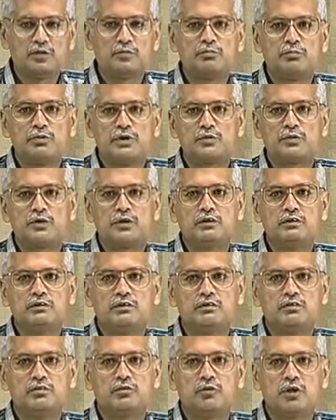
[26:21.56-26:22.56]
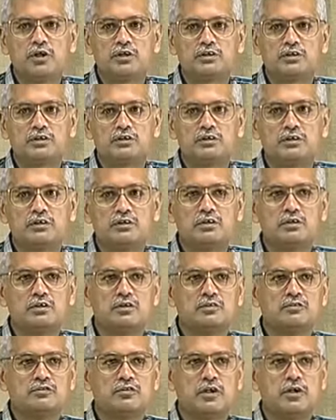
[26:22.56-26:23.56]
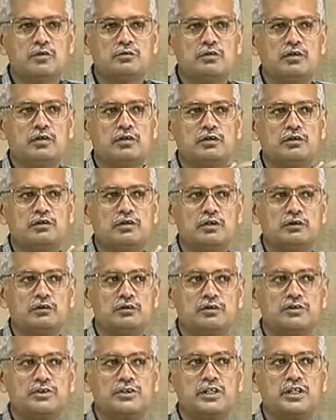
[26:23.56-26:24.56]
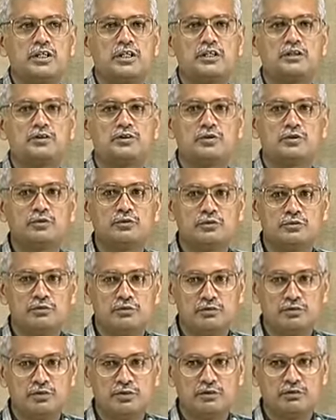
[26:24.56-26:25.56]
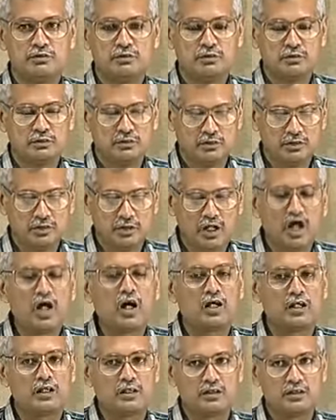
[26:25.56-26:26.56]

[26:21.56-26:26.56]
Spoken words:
between what? From neural J to neuron I.